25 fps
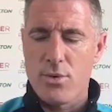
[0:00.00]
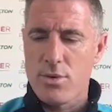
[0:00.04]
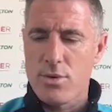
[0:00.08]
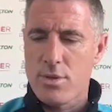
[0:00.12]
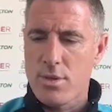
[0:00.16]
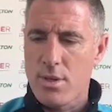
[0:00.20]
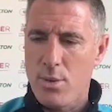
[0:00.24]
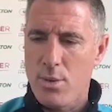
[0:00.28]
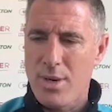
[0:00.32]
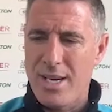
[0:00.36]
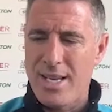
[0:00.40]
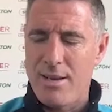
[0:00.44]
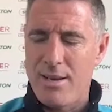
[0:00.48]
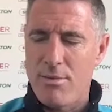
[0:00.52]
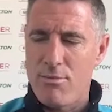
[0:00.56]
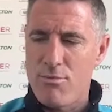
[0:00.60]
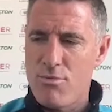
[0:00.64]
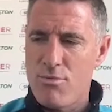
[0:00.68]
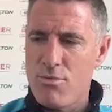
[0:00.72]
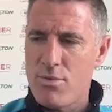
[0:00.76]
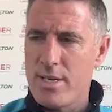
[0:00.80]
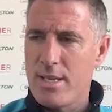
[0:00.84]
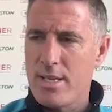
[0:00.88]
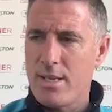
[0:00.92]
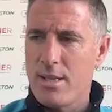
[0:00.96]
So a
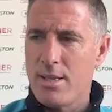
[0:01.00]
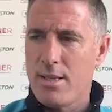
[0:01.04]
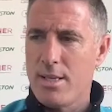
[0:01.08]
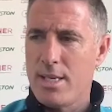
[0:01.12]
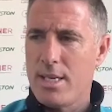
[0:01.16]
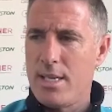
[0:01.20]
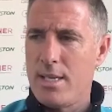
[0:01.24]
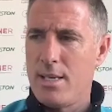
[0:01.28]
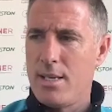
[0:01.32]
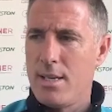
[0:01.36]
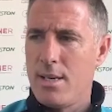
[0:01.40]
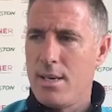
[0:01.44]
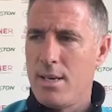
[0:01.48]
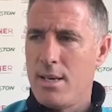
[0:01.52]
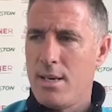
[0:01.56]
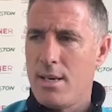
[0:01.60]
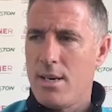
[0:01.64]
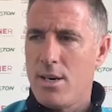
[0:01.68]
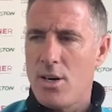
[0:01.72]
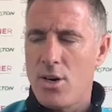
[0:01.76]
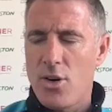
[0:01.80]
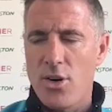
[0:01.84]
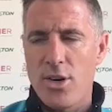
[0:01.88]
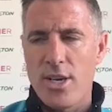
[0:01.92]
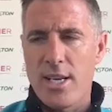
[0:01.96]
really
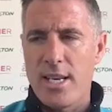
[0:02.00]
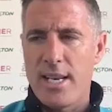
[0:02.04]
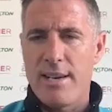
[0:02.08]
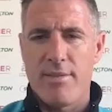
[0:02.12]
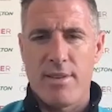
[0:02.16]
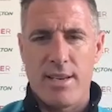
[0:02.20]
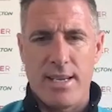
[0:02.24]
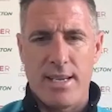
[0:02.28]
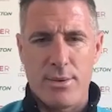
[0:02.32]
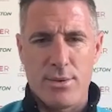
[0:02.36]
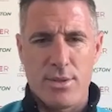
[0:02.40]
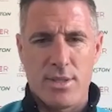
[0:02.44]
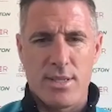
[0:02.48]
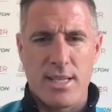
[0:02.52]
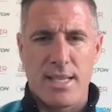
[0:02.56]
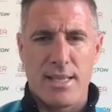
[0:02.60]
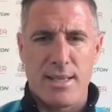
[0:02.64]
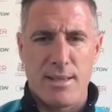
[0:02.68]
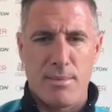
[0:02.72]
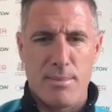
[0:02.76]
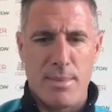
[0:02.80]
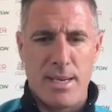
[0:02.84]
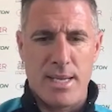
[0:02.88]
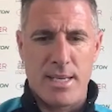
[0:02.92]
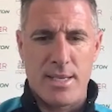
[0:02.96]
high level
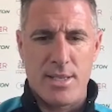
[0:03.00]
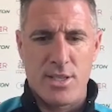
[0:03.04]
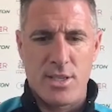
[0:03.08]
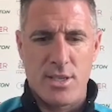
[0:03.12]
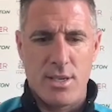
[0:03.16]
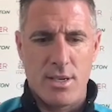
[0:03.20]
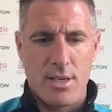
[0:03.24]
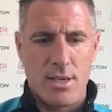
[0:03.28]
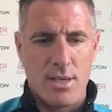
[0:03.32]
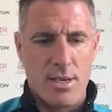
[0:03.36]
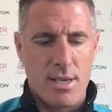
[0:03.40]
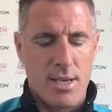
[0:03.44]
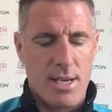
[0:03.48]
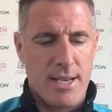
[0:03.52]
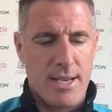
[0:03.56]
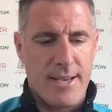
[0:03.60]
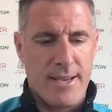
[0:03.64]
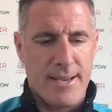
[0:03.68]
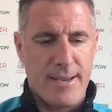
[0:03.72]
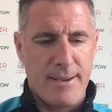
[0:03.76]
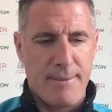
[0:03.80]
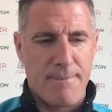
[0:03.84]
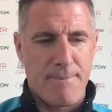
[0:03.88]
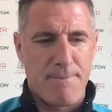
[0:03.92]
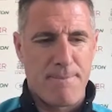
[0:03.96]
outstanding
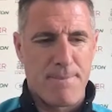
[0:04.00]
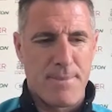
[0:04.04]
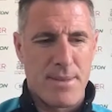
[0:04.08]
manager.